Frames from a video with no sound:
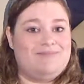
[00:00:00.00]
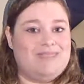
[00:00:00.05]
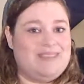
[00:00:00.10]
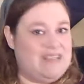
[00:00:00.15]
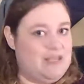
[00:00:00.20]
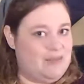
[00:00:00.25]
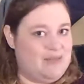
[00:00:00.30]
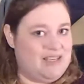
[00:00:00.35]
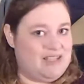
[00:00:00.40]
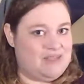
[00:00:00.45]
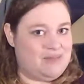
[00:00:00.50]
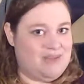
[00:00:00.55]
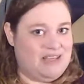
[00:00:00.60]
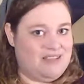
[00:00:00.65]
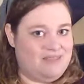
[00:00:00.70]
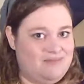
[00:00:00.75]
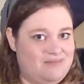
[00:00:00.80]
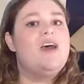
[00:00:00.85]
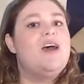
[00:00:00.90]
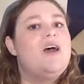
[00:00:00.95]
Let me explain.
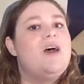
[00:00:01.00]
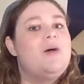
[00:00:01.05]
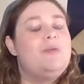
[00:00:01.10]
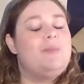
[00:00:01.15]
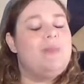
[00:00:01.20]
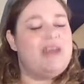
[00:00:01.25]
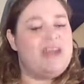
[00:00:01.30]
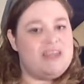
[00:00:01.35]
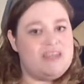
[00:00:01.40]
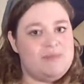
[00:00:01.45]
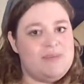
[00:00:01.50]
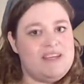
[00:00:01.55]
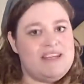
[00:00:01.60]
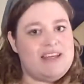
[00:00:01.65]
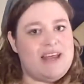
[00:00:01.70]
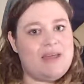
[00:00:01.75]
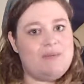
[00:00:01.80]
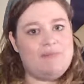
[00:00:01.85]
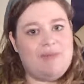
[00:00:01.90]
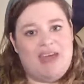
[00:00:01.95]
My husband
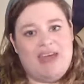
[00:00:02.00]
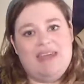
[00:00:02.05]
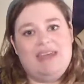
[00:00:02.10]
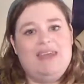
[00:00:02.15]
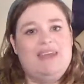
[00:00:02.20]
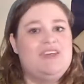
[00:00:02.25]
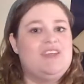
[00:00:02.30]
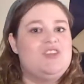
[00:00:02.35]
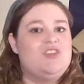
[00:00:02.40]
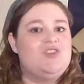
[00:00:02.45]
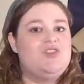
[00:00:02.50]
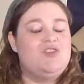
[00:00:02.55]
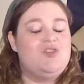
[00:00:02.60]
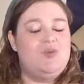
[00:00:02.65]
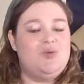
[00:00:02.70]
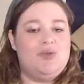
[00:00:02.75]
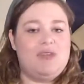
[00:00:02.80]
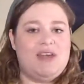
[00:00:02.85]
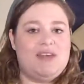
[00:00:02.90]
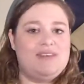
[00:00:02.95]
and I met in
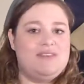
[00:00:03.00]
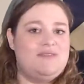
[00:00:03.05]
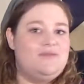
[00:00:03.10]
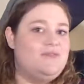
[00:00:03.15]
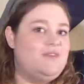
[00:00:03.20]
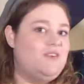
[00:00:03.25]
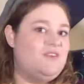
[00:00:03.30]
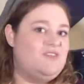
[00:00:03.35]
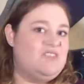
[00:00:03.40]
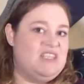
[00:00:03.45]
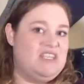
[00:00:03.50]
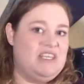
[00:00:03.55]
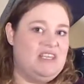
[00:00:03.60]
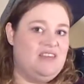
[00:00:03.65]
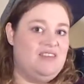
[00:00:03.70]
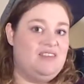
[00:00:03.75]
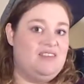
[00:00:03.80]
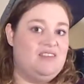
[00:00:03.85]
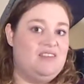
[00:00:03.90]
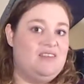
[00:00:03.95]

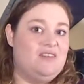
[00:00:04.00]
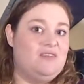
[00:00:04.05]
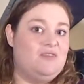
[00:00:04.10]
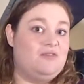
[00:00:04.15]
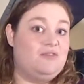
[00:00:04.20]
2015